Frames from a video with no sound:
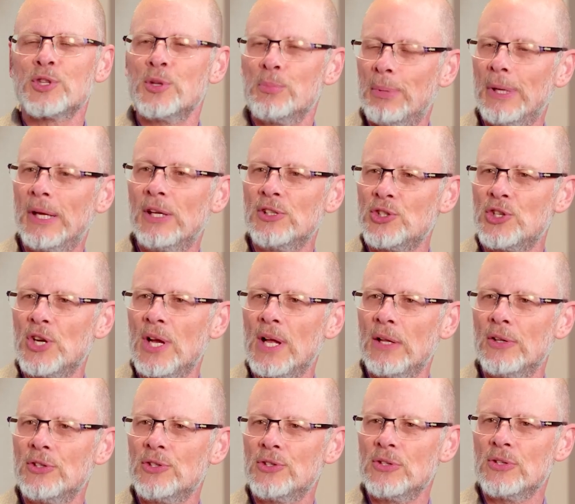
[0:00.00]
the biggest
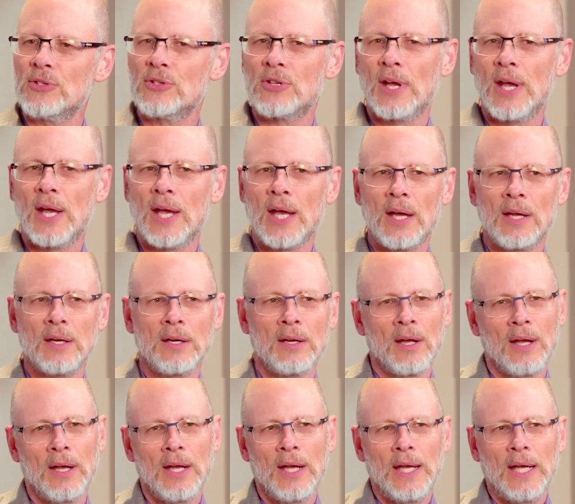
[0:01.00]
challenges. And
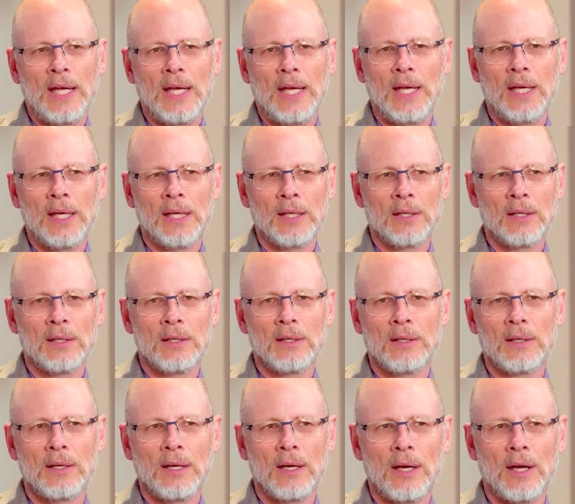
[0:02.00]

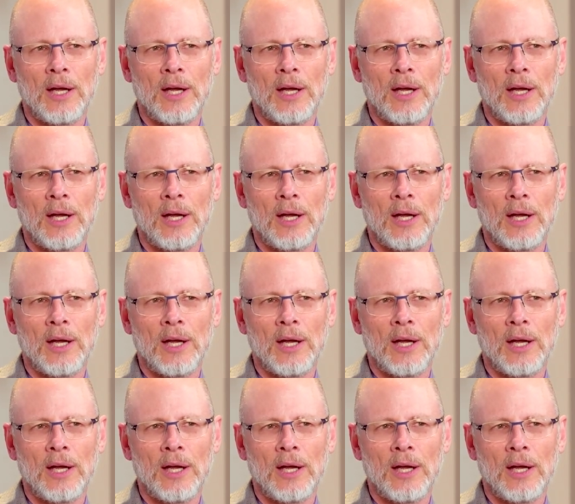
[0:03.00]
in